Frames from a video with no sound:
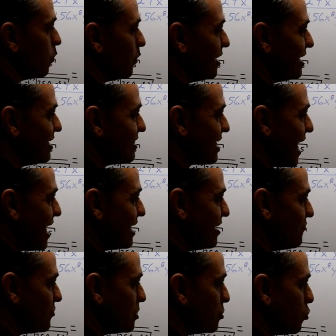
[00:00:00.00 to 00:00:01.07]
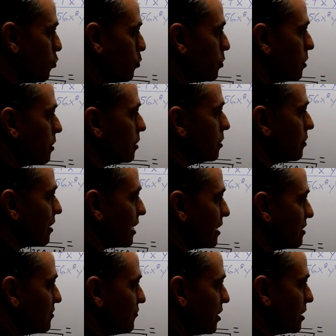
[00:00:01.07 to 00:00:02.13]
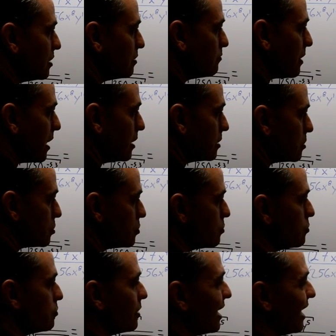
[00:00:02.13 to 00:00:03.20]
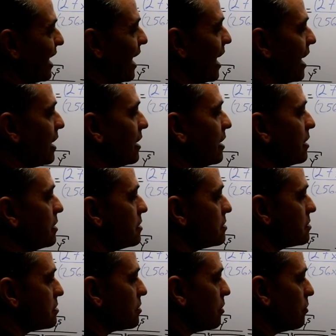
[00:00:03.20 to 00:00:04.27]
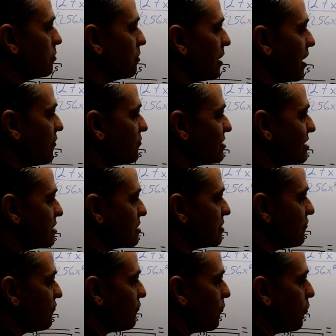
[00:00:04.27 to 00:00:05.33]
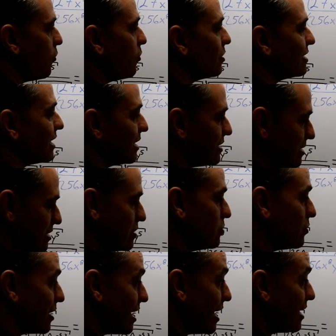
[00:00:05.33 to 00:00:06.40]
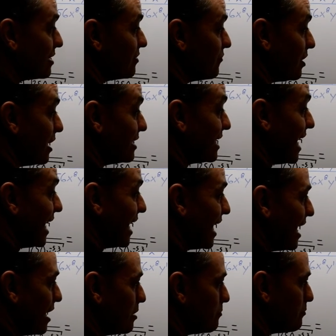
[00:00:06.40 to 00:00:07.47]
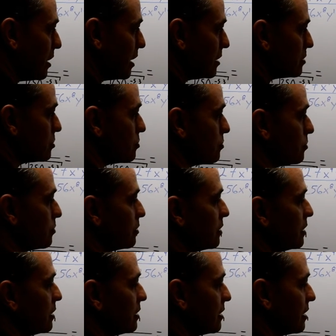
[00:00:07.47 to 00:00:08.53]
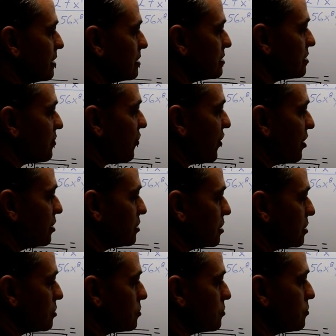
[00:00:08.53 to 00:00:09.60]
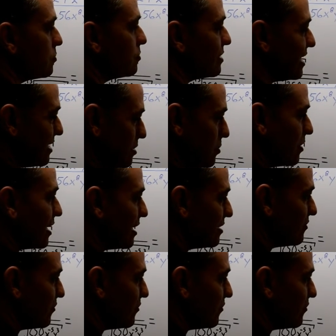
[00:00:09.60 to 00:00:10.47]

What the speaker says: with an even number, you can divide it by 2 again. So you have 64 that you can divide again by 2. That is 32 that you can